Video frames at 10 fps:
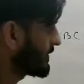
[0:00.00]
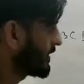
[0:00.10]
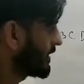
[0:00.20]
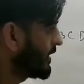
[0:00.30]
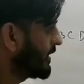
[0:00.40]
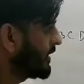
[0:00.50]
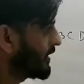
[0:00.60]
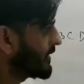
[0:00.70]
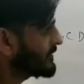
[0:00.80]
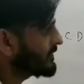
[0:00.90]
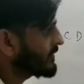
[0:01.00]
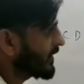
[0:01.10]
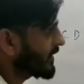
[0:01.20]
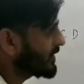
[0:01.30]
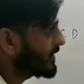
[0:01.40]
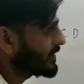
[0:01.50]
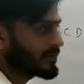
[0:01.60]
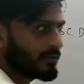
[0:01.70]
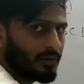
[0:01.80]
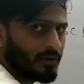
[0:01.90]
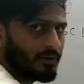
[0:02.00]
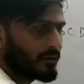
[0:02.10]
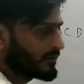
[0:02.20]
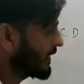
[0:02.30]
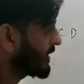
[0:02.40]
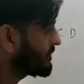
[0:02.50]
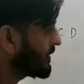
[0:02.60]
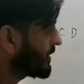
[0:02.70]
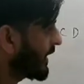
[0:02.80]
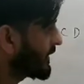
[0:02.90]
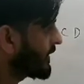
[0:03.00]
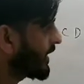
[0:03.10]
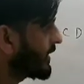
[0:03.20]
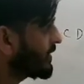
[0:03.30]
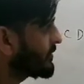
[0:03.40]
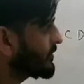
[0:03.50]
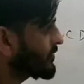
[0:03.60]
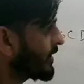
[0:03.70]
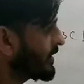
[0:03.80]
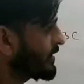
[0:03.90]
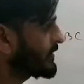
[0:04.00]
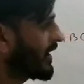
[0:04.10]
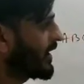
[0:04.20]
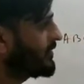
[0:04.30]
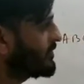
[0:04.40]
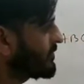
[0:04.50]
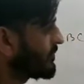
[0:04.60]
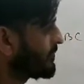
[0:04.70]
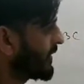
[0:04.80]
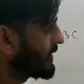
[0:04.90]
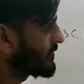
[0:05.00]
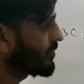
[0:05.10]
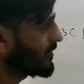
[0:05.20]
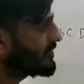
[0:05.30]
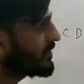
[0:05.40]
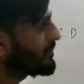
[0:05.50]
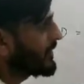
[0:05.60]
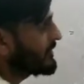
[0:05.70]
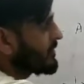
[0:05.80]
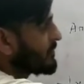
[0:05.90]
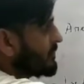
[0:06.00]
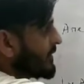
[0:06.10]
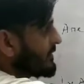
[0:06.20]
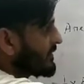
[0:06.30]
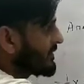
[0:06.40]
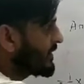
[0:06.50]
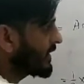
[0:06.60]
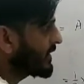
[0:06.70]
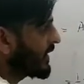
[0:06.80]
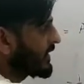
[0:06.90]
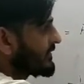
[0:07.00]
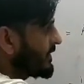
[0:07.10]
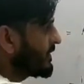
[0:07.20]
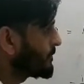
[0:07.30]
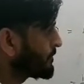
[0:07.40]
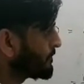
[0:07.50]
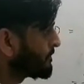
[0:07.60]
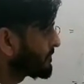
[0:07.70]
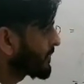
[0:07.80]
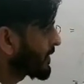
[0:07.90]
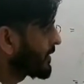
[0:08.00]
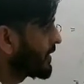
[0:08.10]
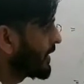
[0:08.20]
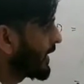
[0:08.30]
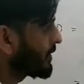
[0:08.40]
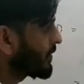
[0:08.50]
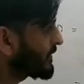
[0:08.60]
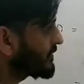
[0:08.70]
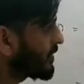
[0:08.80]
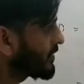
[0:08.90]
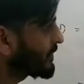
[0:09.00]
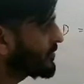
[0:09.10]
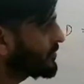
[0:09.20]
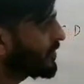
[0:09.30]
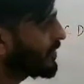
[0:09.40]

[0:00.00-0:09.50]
see. It is the triangle, another one, second part, and the area of this triangle is half base. What is the base? Base is C again, AC. And what is the altitude?